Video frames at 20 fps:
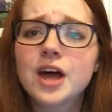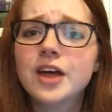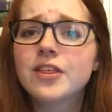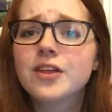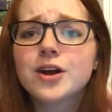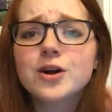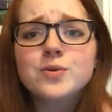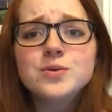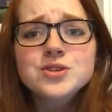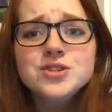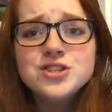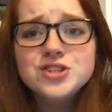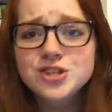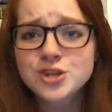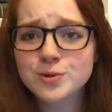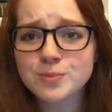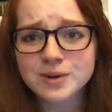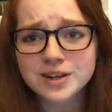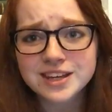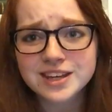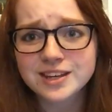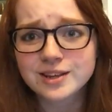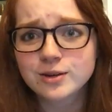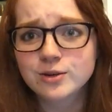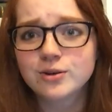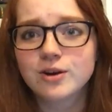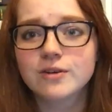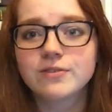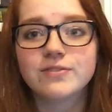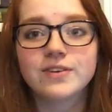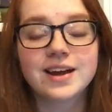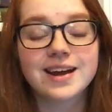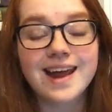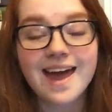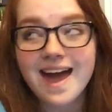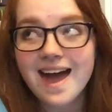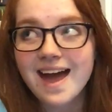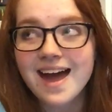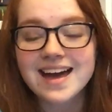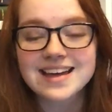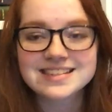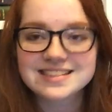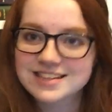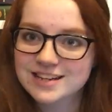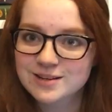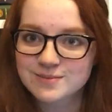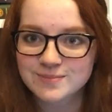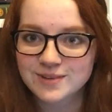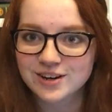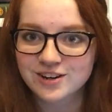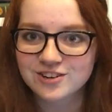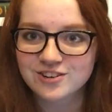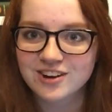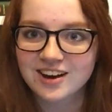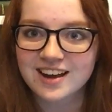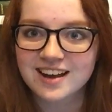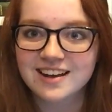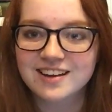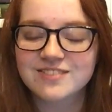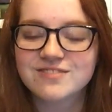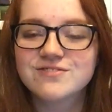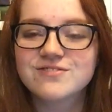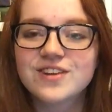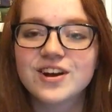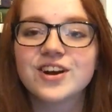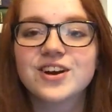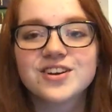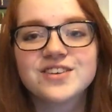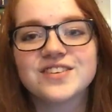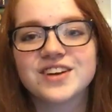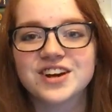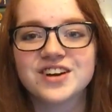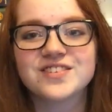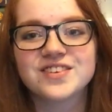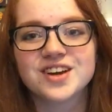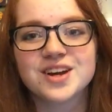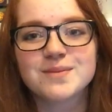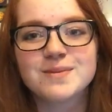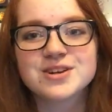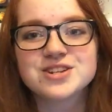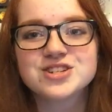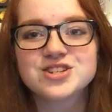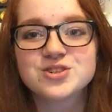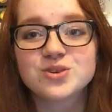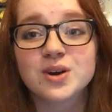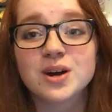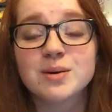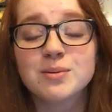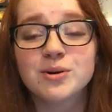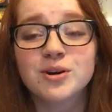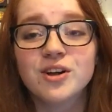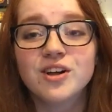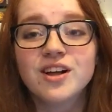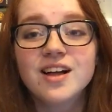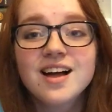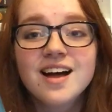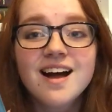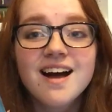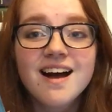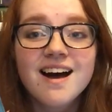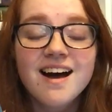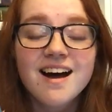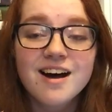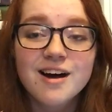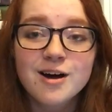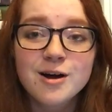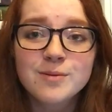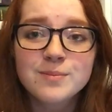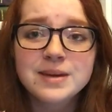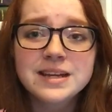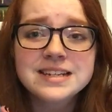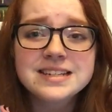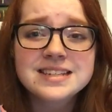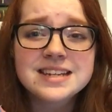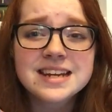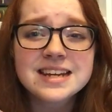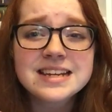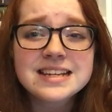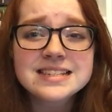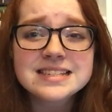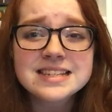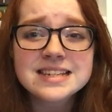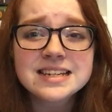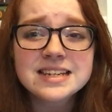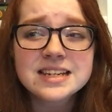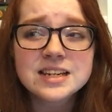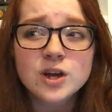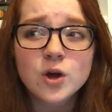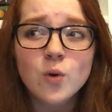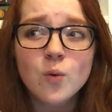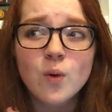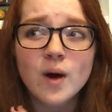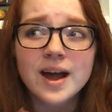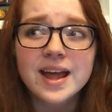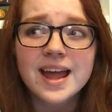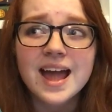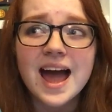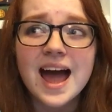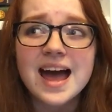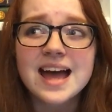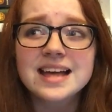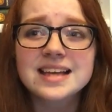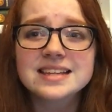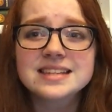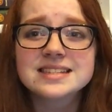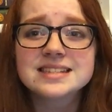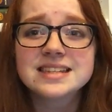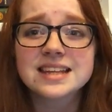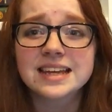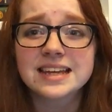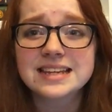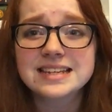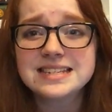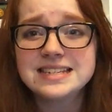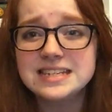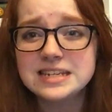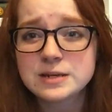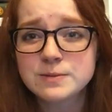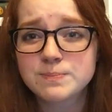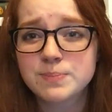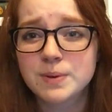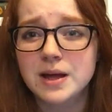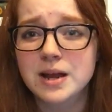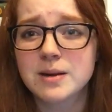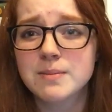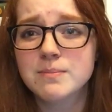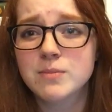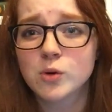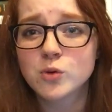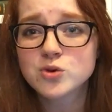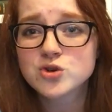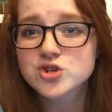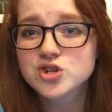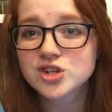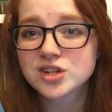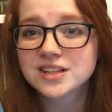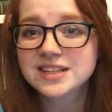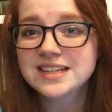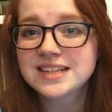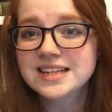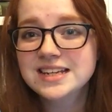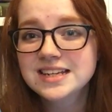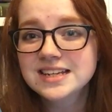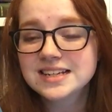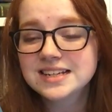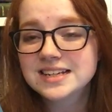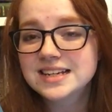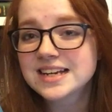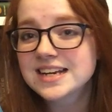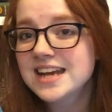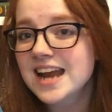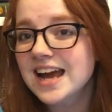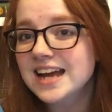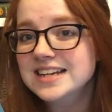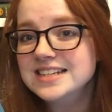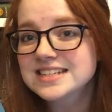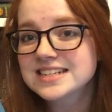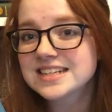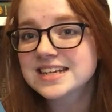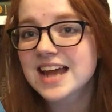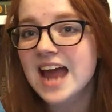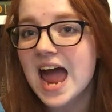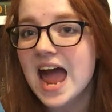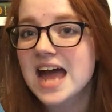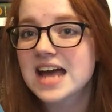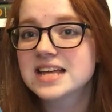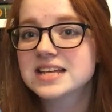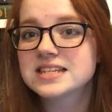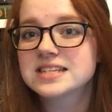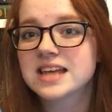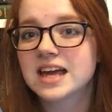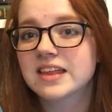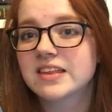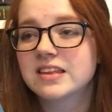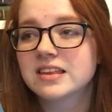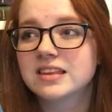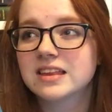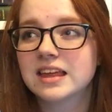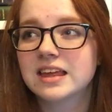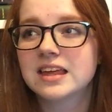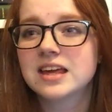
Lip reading: I thought it was super cute, a fantastic middle grade, very, very, very much enjoyable. It isn't quite as, deep and emotionally connecting as I think,